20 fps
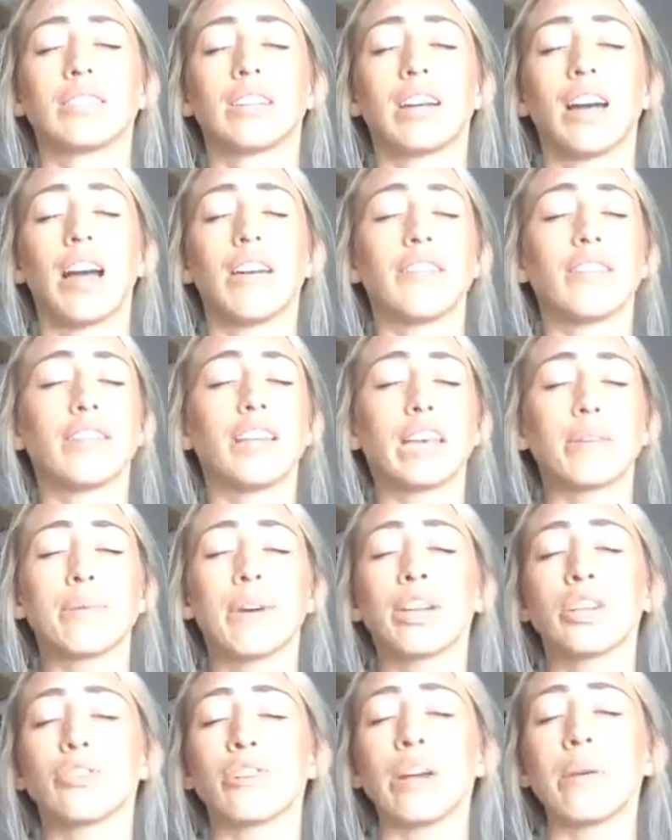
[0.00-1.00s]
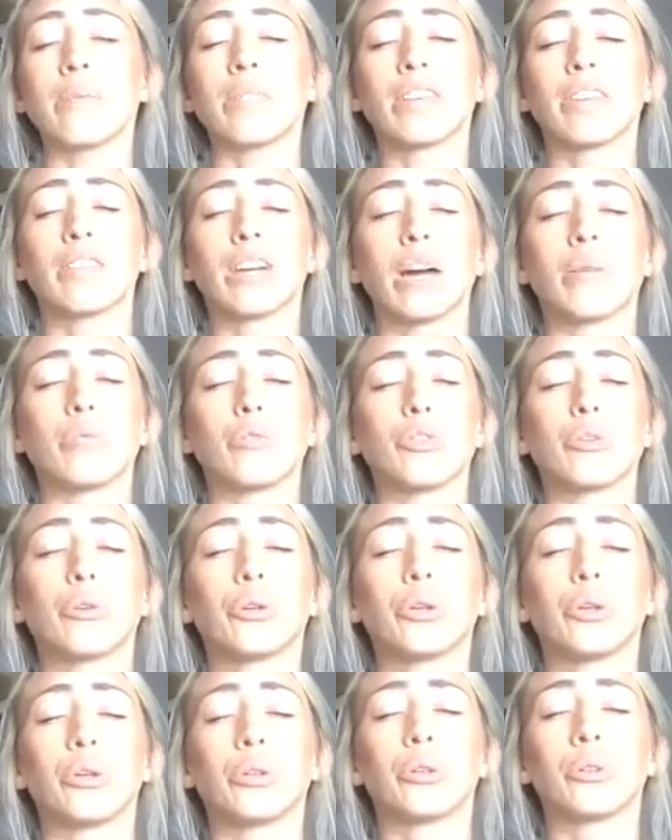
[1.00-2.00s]
I feel like my dreams have come
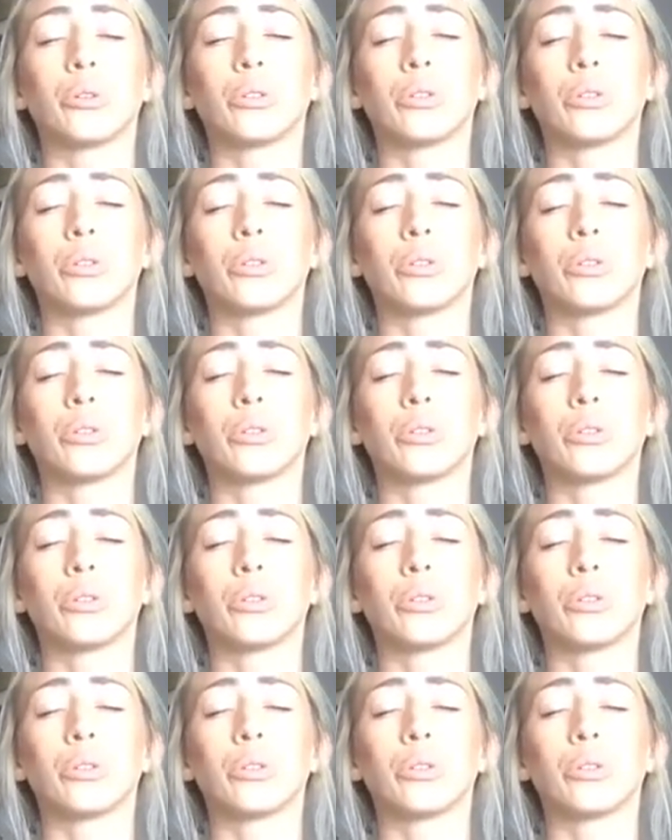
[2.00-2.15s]
true.